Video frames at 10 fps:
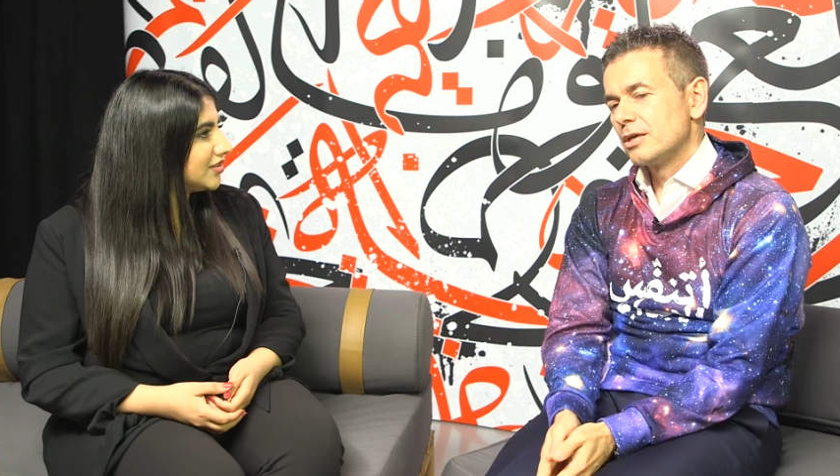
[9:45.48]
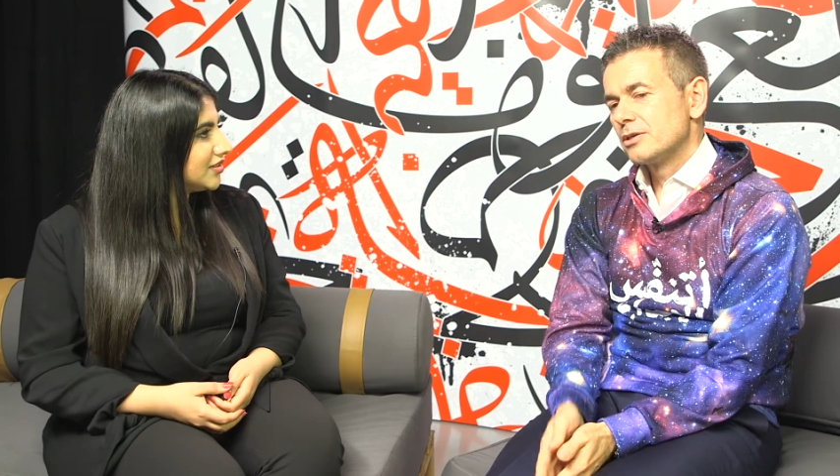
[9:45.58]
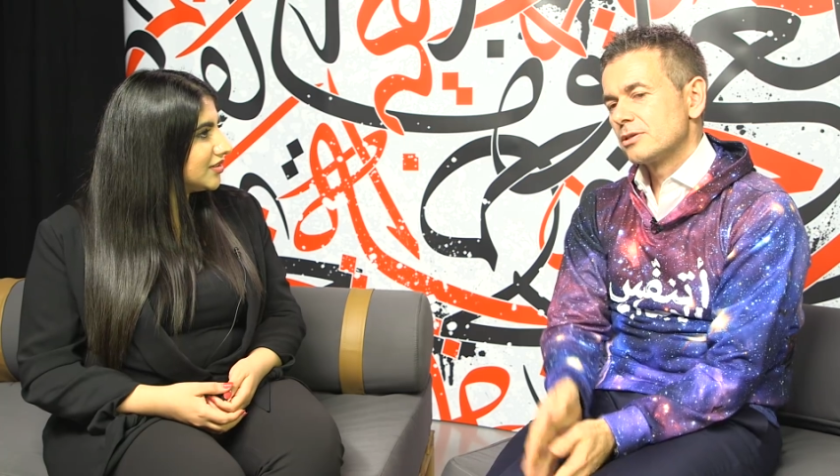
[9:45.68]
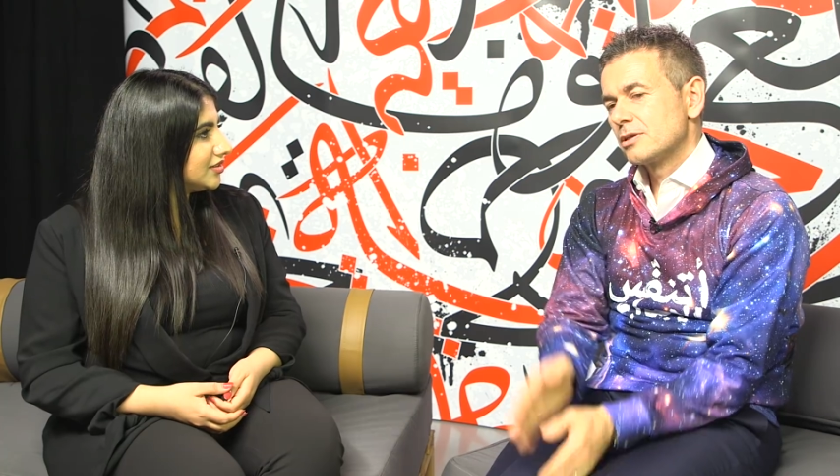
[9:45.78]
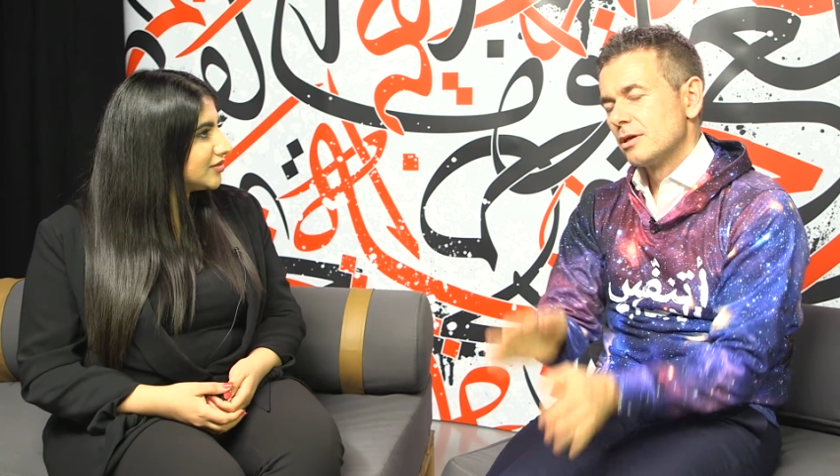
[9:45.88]

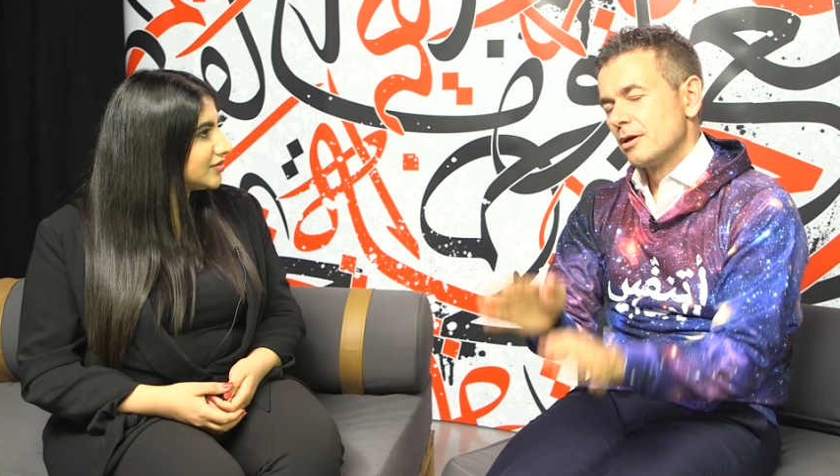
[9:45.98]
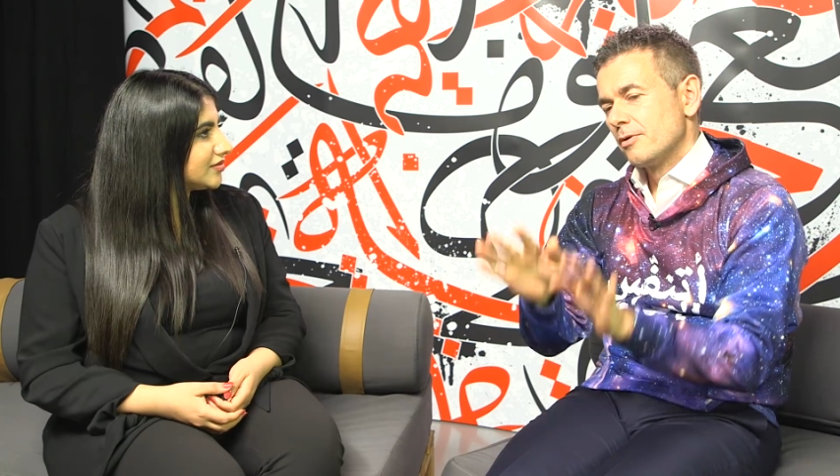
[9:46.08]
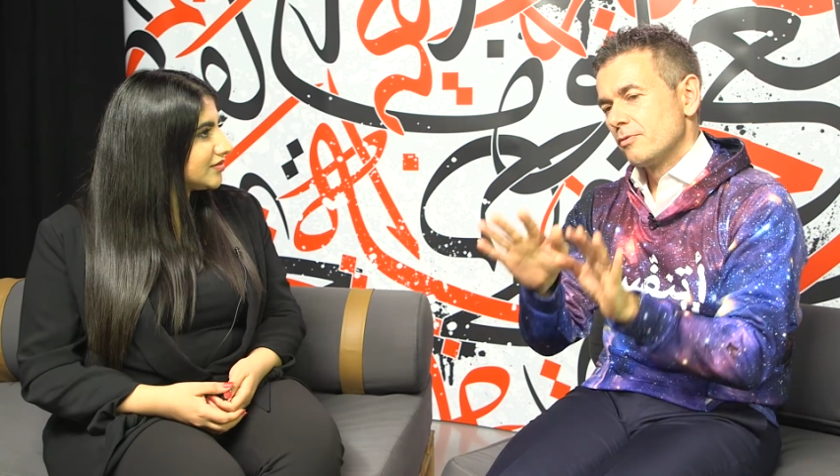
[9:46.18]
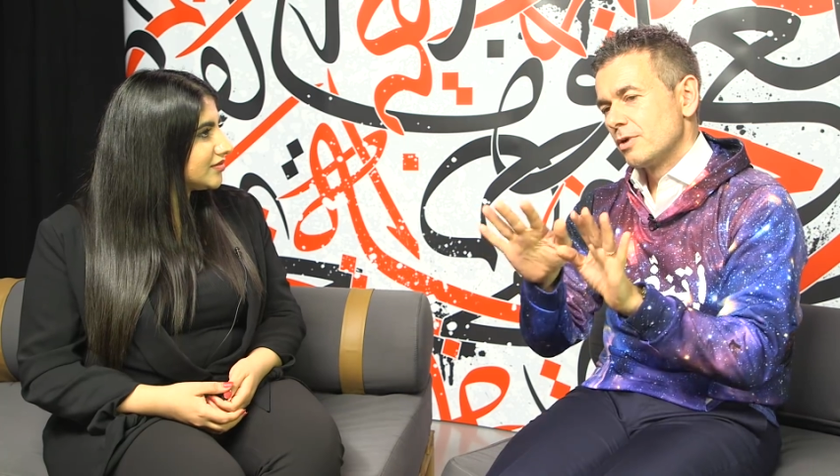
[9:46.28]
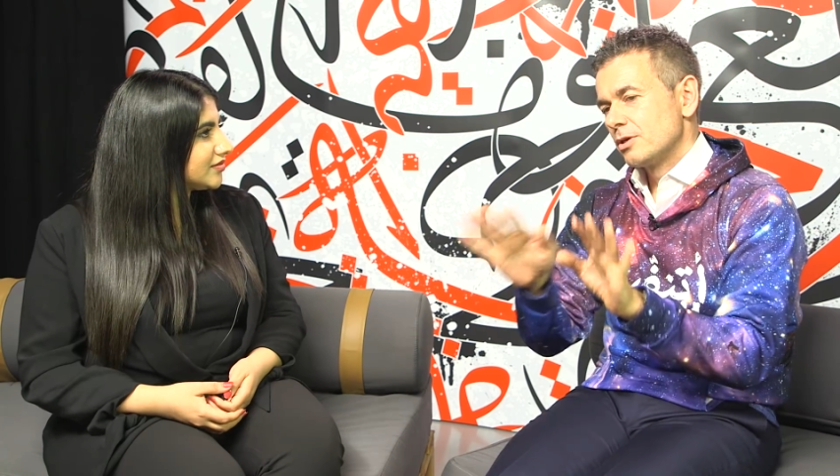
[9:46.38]
is,
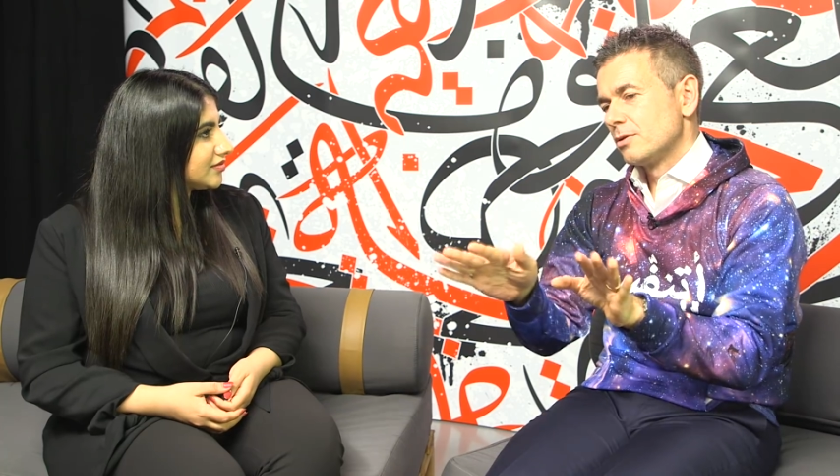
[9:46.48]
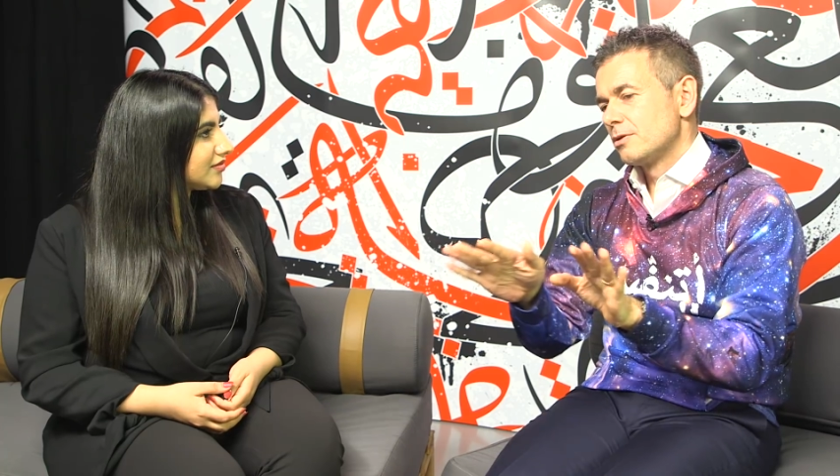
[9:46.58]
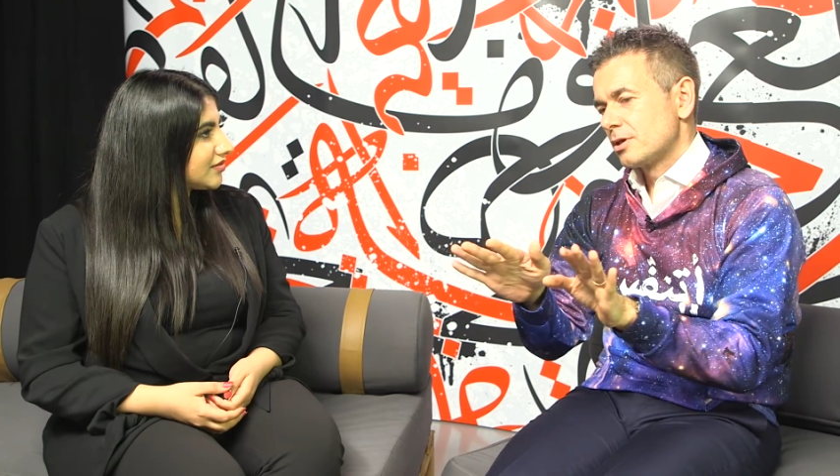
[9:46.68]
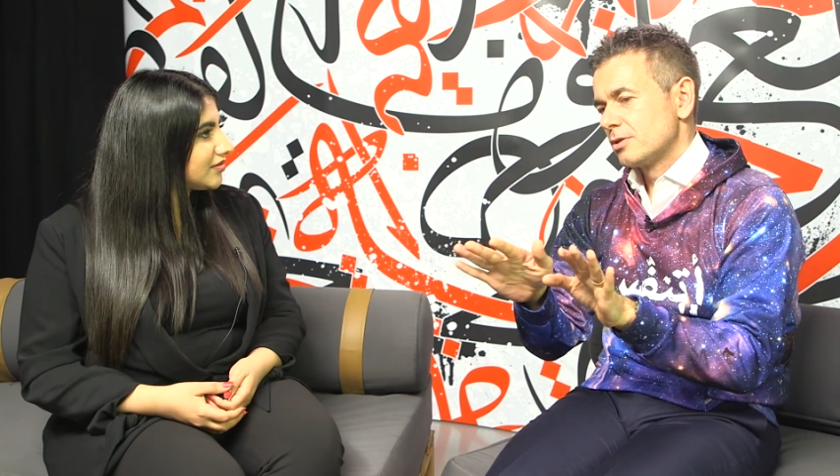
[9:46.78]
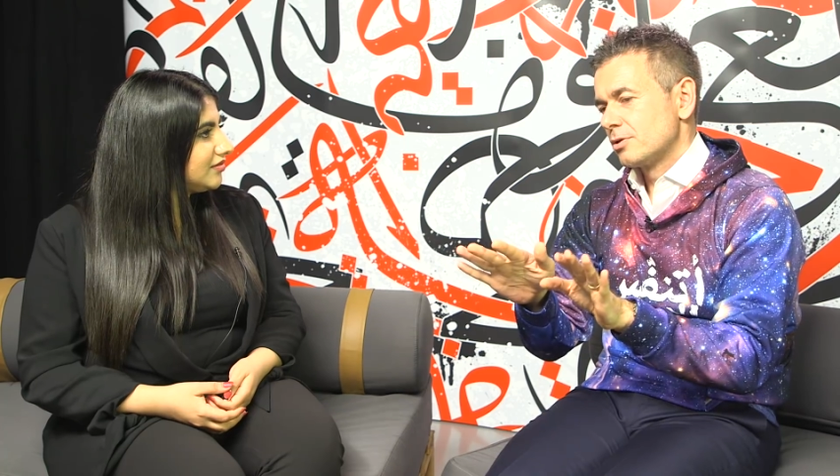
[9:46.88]
when you
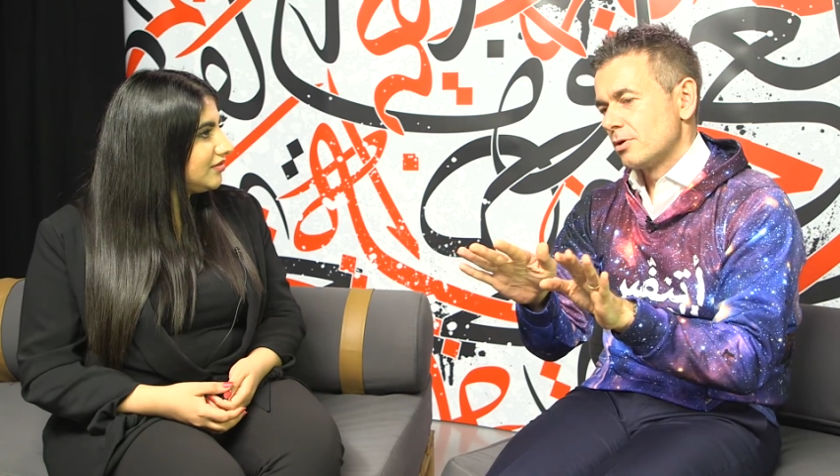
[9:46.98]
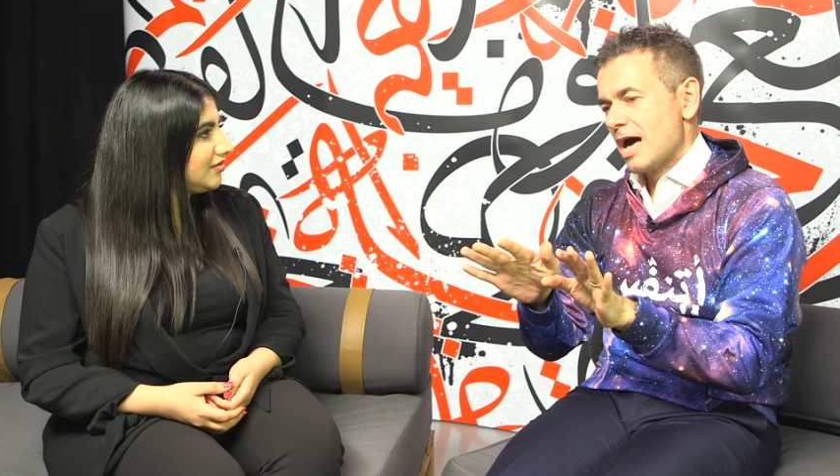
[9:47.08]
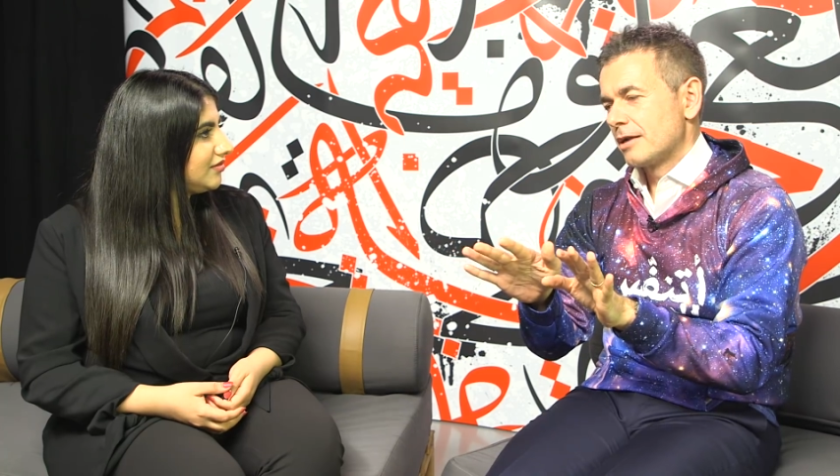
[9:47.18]
look into your